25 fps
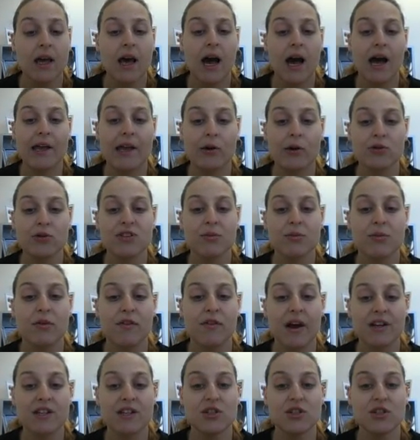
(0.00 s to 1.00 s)
I also
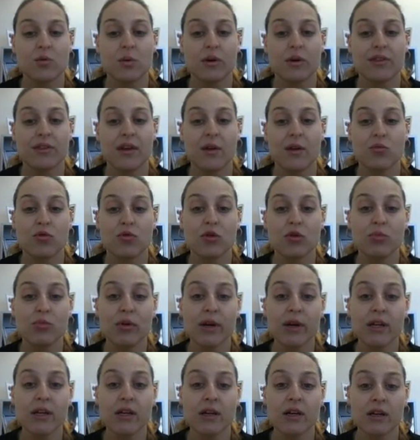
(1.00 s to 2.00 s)
provide you with a
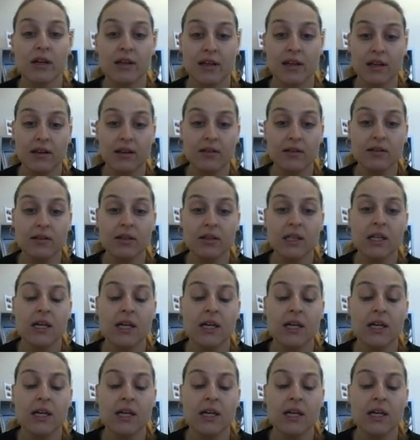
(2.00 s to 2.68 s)
rubric here